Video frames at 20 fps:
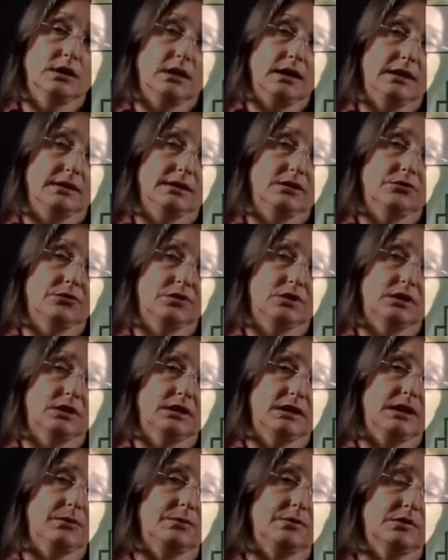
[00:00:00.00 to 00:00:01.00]
at different
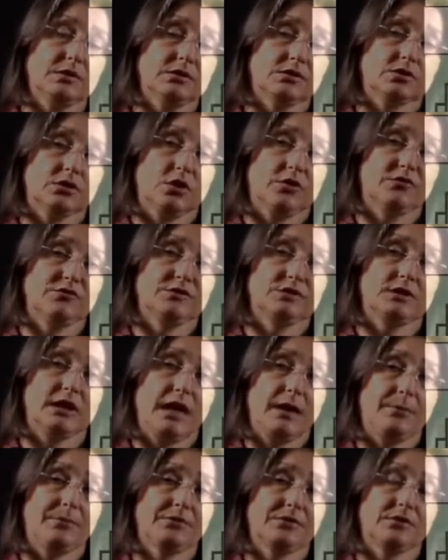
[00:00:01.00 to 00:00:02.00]
levels of
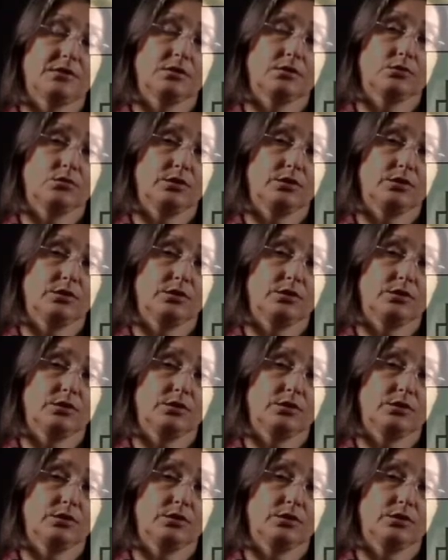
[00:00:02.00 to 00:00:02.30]
depth